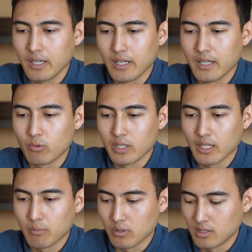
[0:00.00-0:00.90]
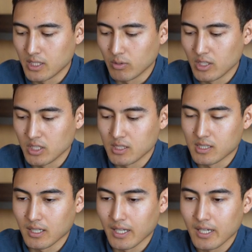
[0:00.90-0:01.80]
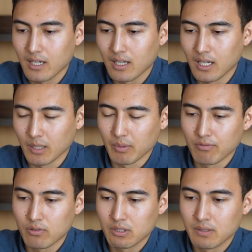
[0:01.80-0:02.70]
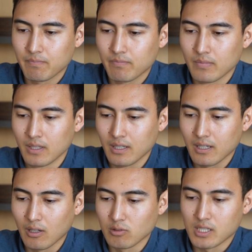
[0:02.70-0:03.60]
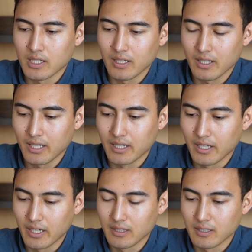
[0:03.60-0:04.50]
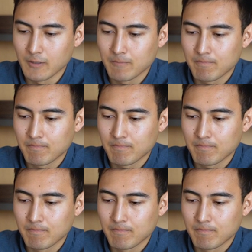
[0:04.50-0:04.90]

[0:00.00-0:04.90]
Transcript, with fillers: And we're going to put 0 digits again, like before. Close that and hit enter.